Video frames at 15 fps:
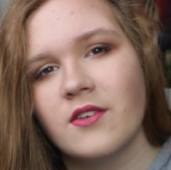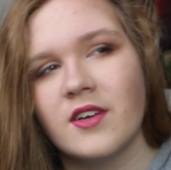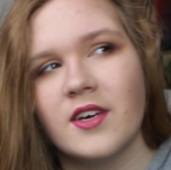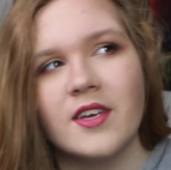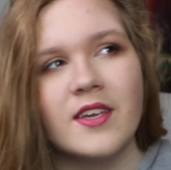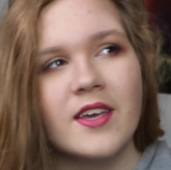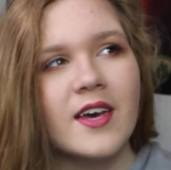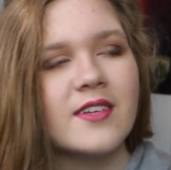was
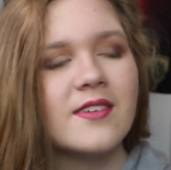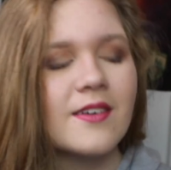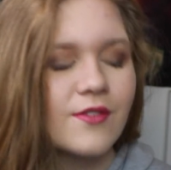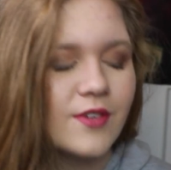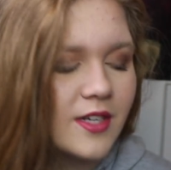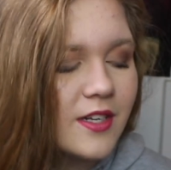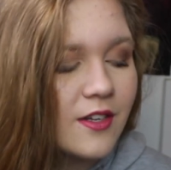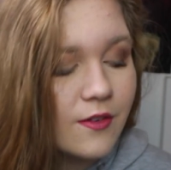like, yes, I
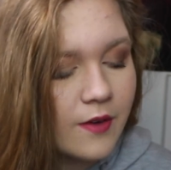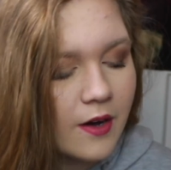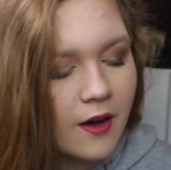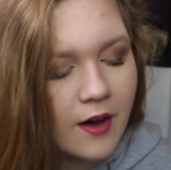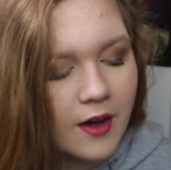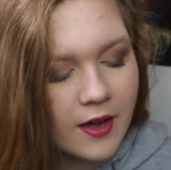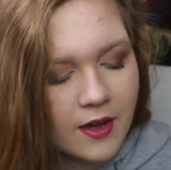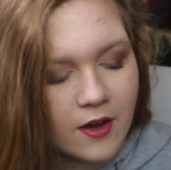really love
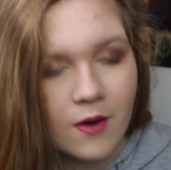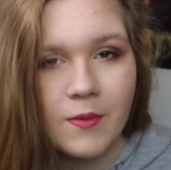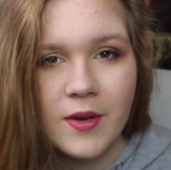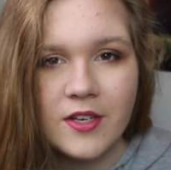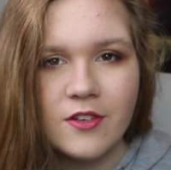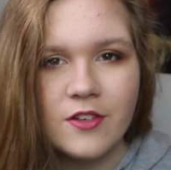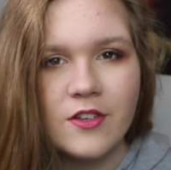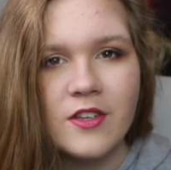art, I can't
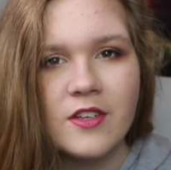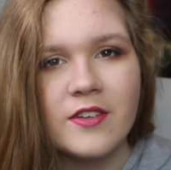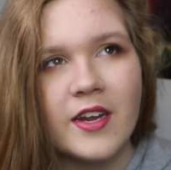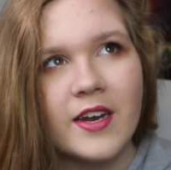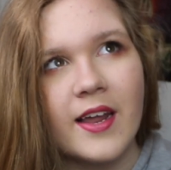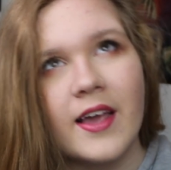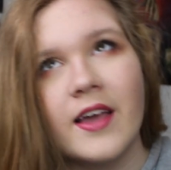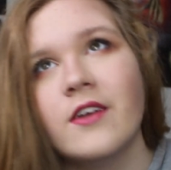wait to do this,
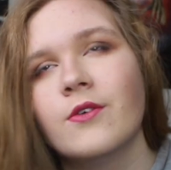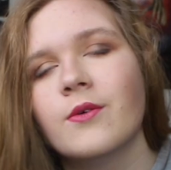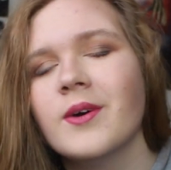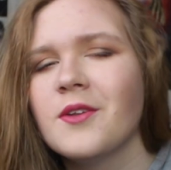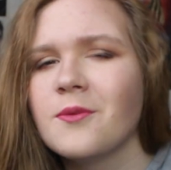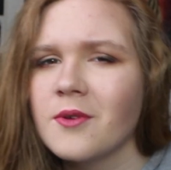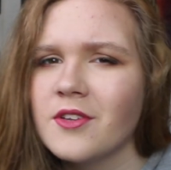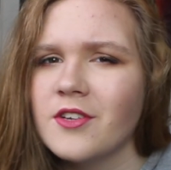and I had
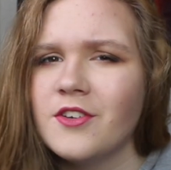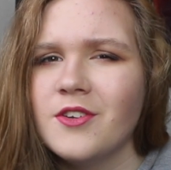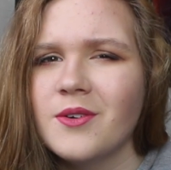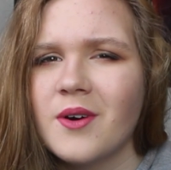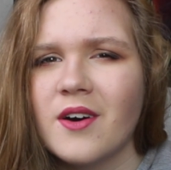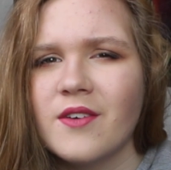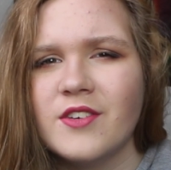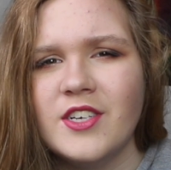always wanted to do
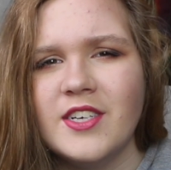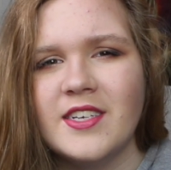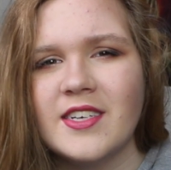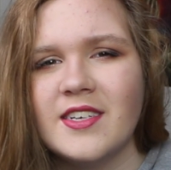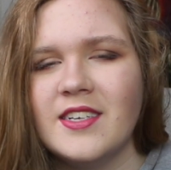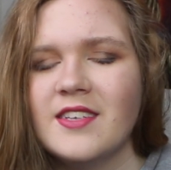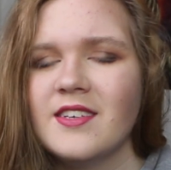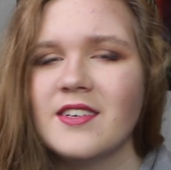art for
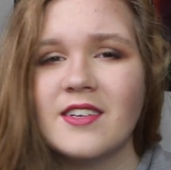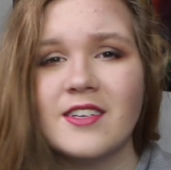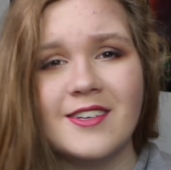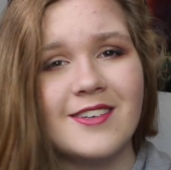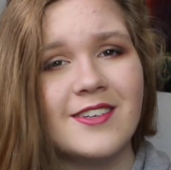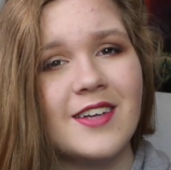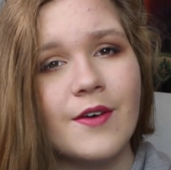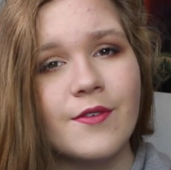GCSE since year
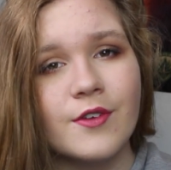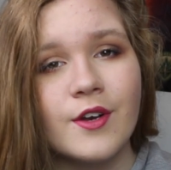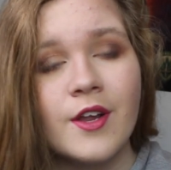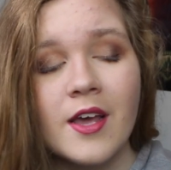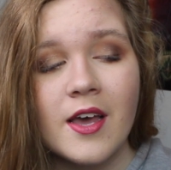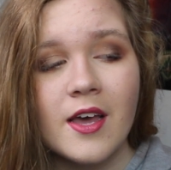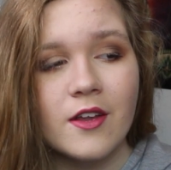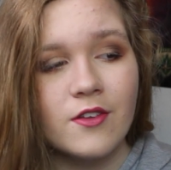7,
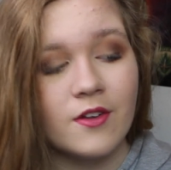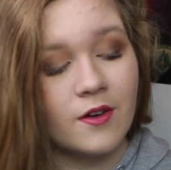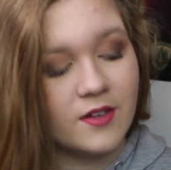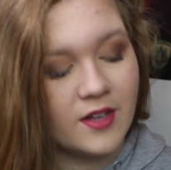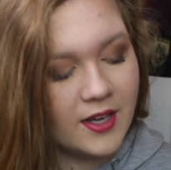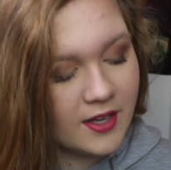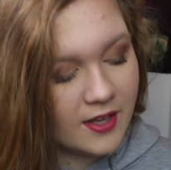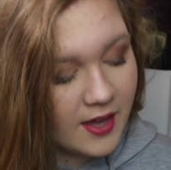so I was
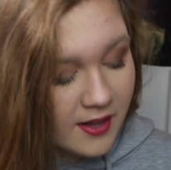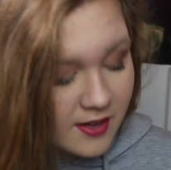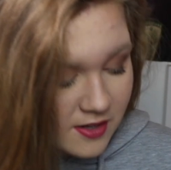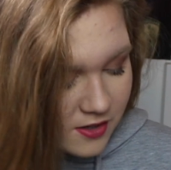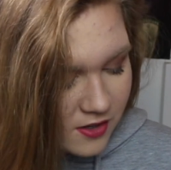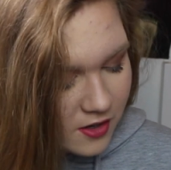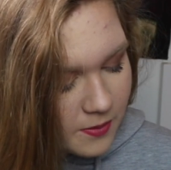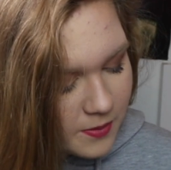like, yeah, this
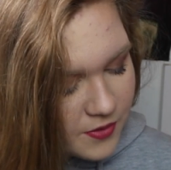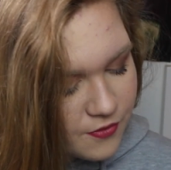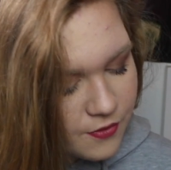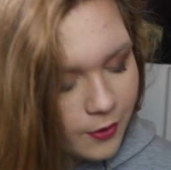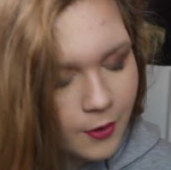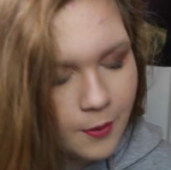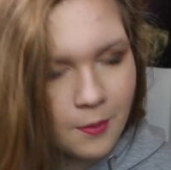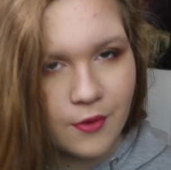is going to be
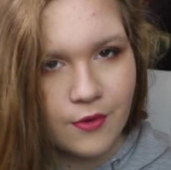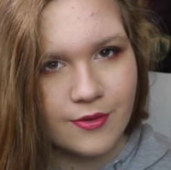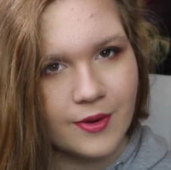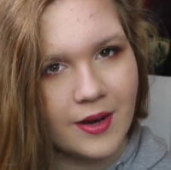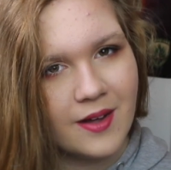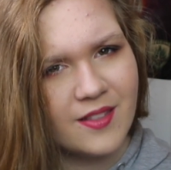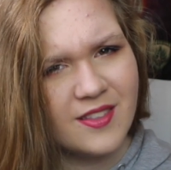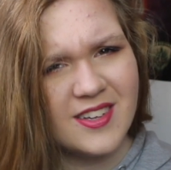fun. But
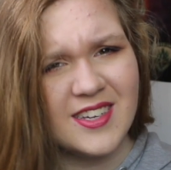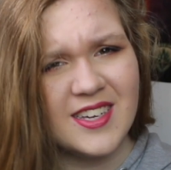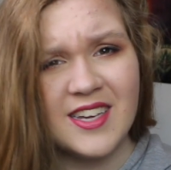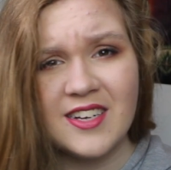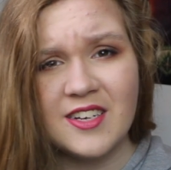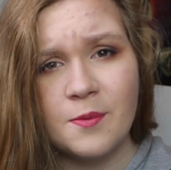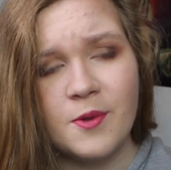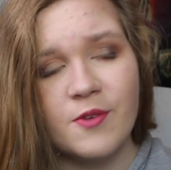throughout the
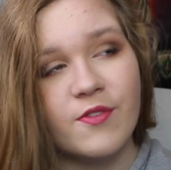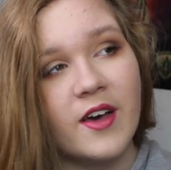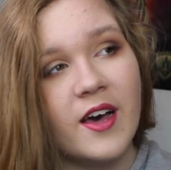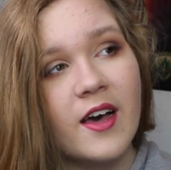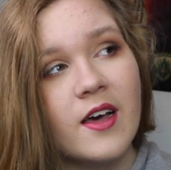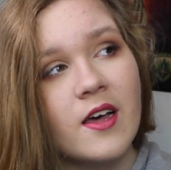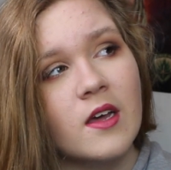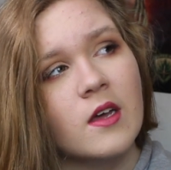year, to be fair,